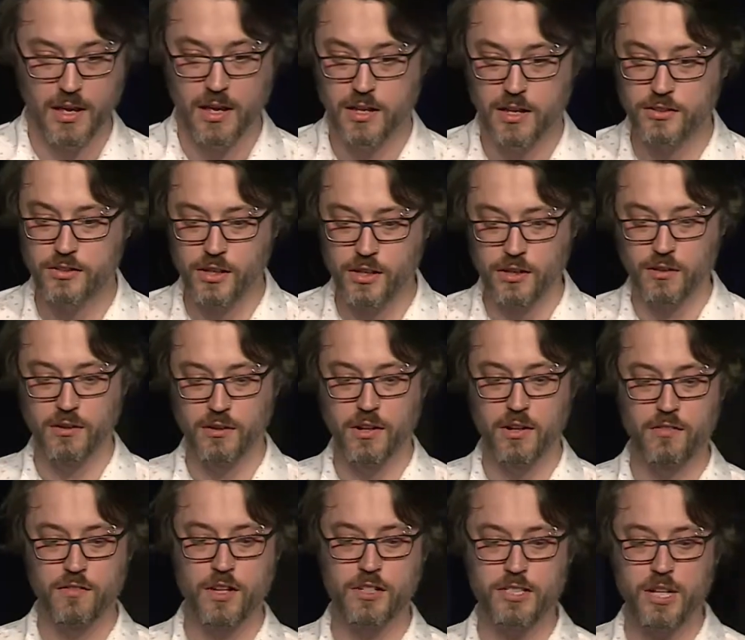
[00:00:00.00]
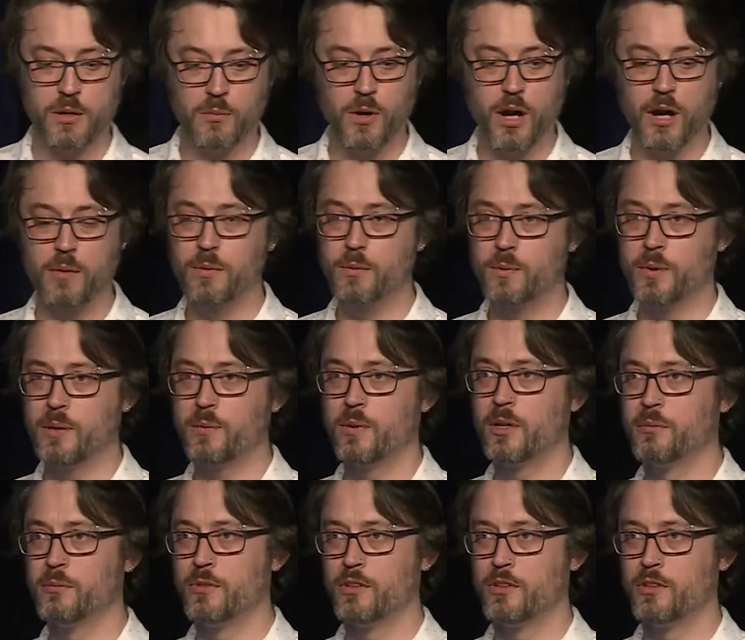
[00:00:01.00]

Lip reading: So first up, why would we want to